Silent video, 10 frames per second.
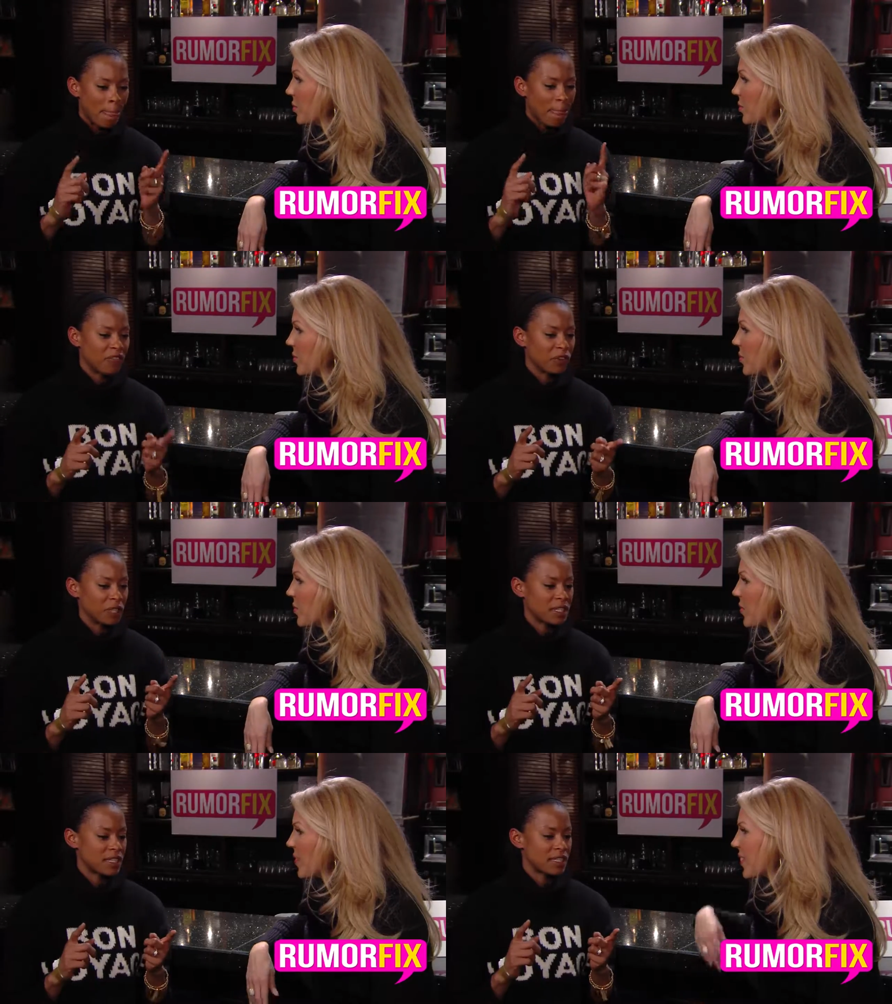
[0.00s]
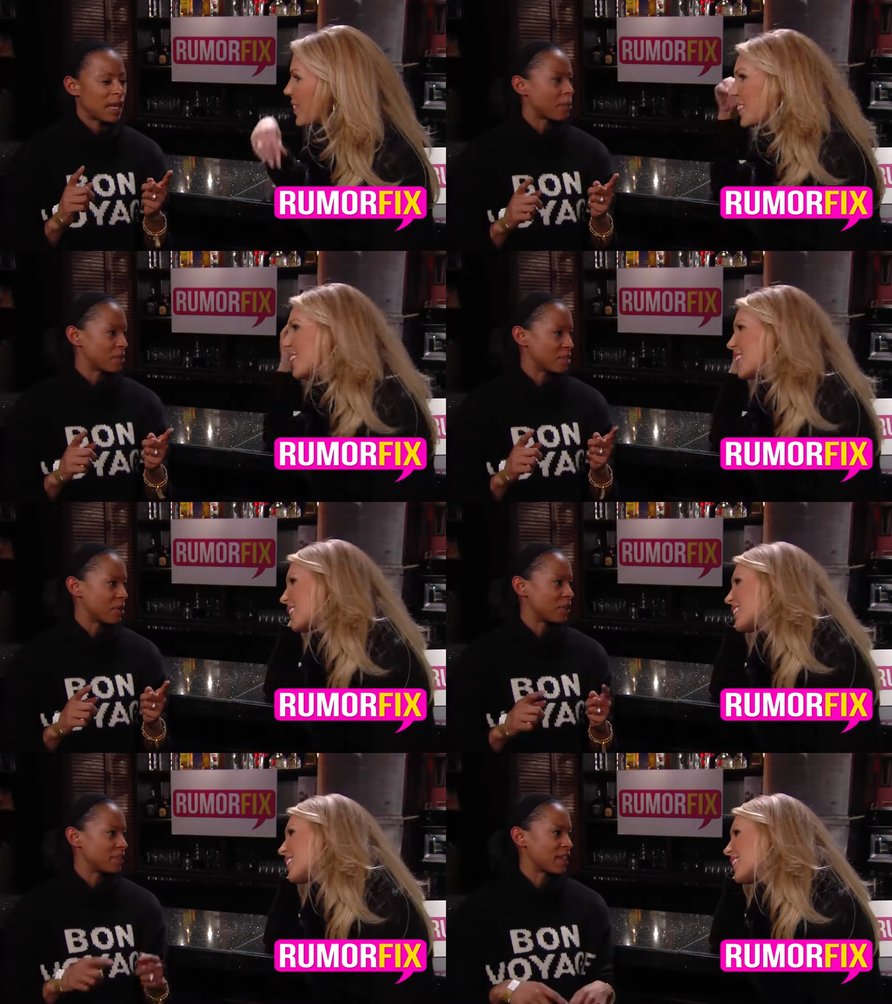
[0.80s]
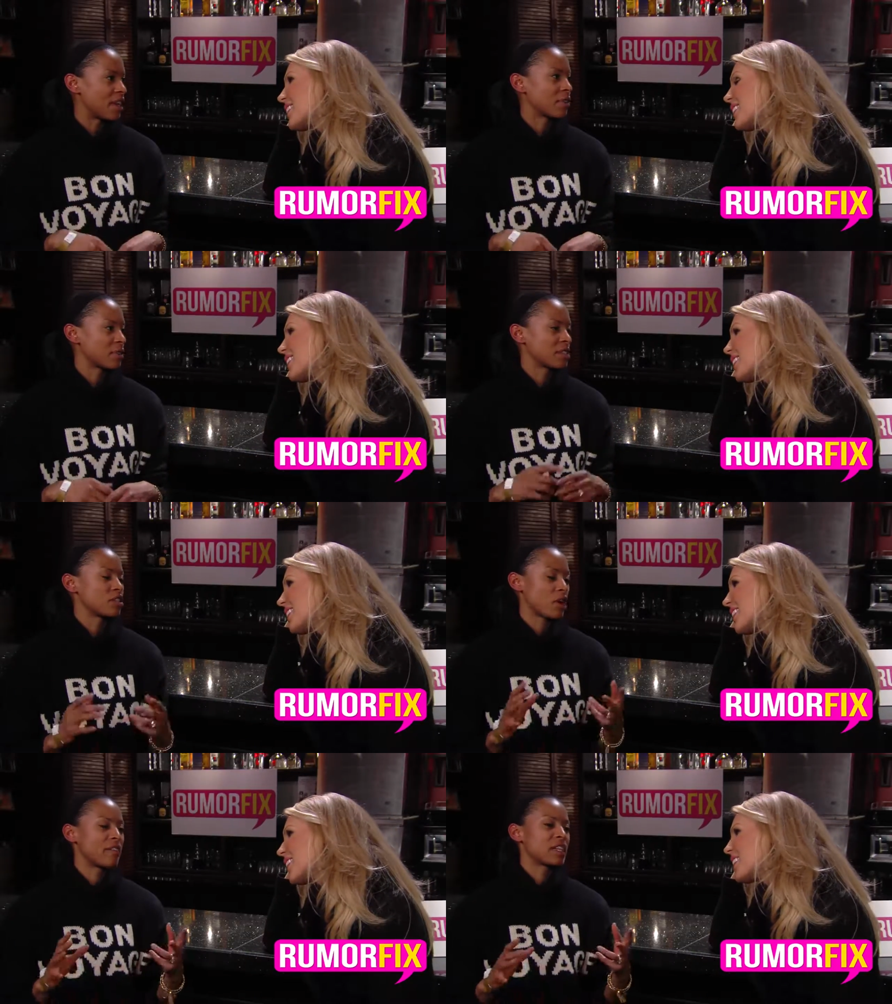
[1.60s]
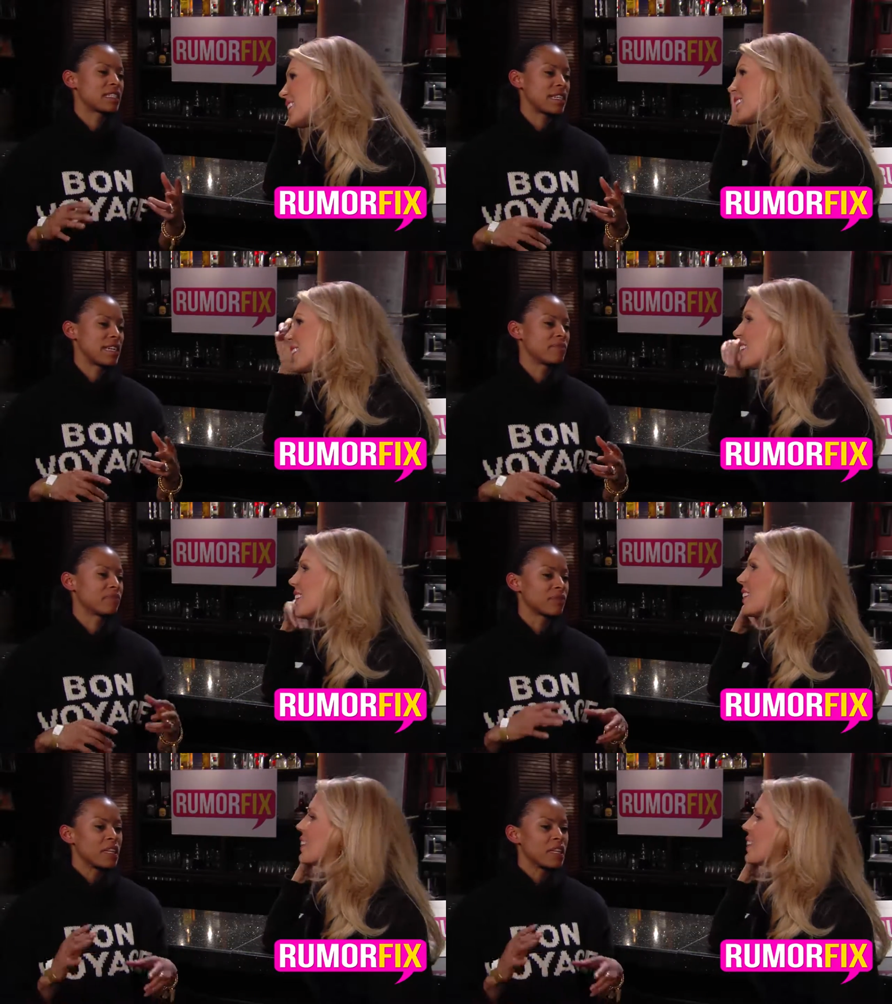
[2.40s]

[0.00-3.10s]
Speaker 1: the first episode they, there was a driving scene,